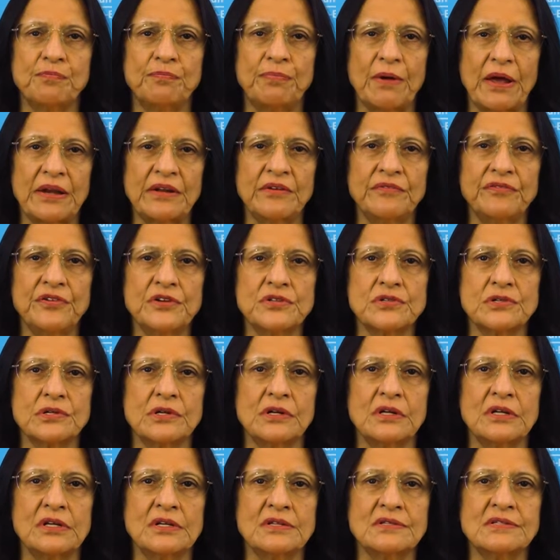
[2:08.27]

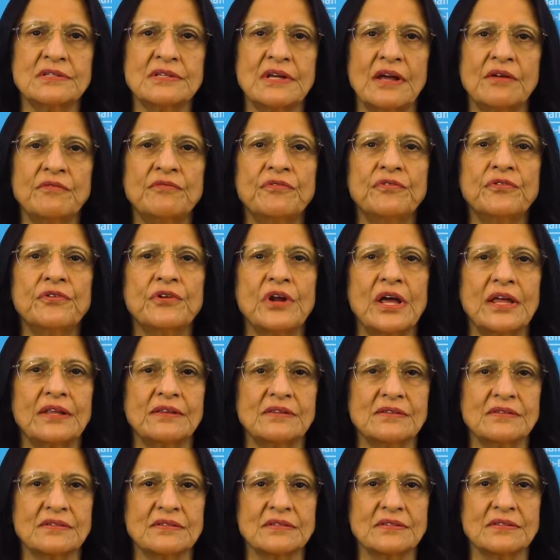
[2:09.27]
beneficiaries and
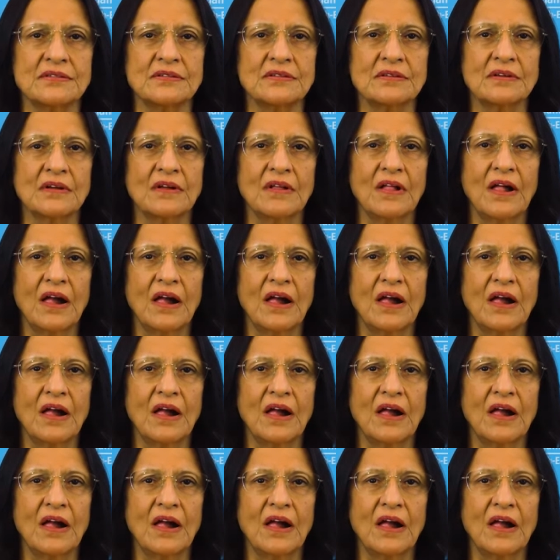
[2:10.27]
friends,